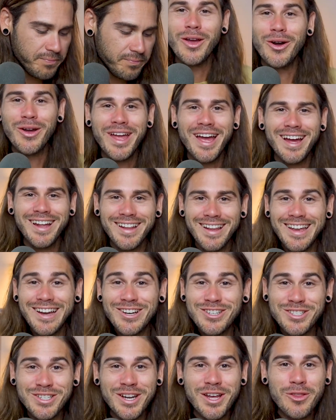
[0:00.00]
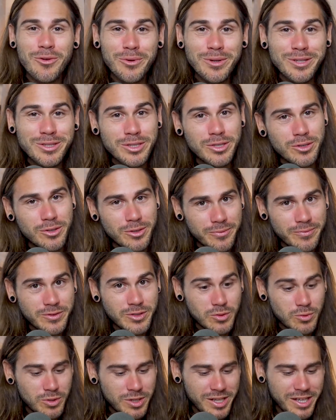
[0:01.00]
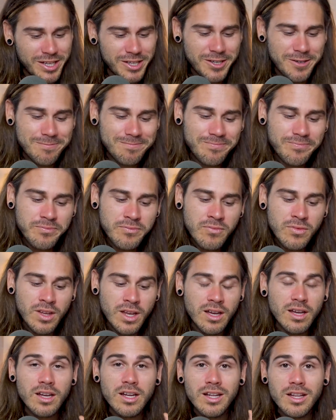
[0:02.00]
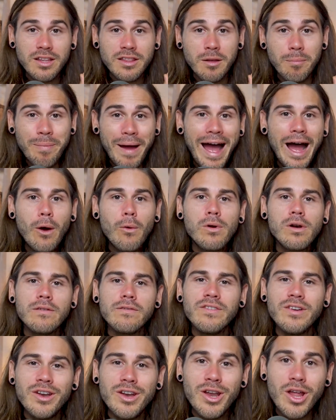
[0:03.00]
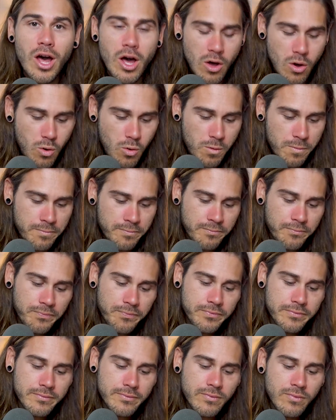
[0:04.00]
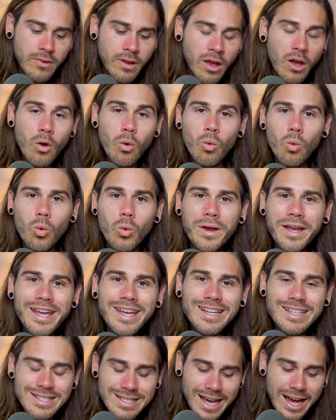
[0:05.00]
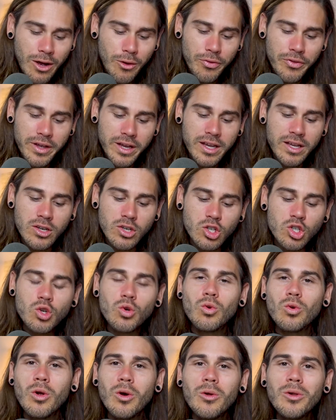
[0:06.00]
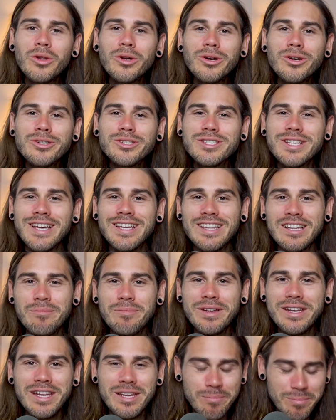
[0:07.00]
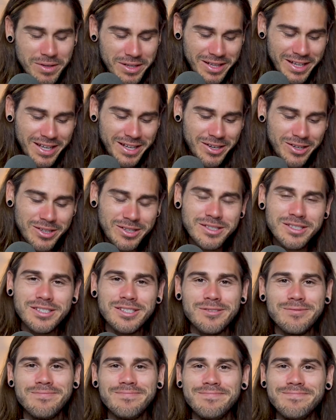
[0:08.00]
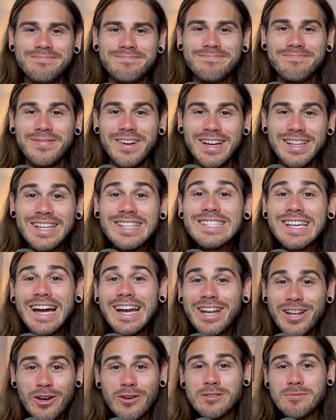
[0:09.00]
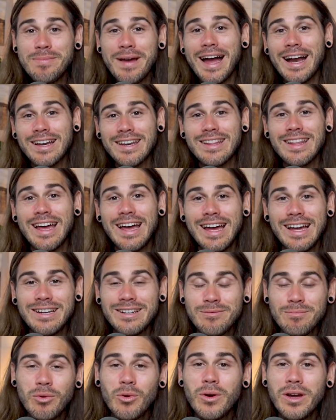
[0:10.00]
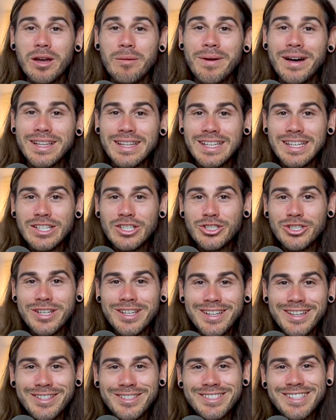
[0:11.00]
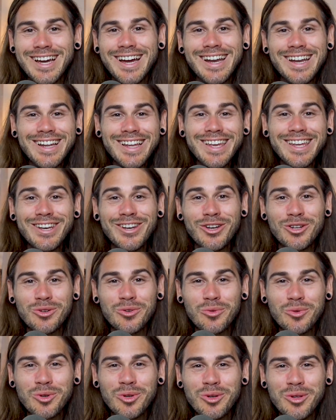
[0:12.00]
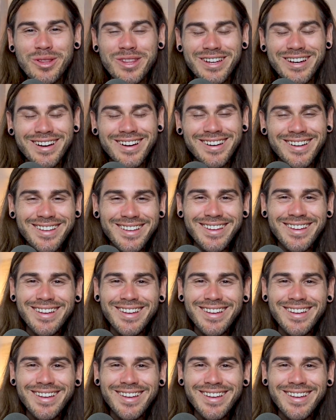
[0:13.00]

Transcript: Oh, yeah, here's another one too. It's really good. The power of no weeds out the controllers and the manipulators. And this kind of goes back to that point about the agenda. I was kind of getting on a roll there.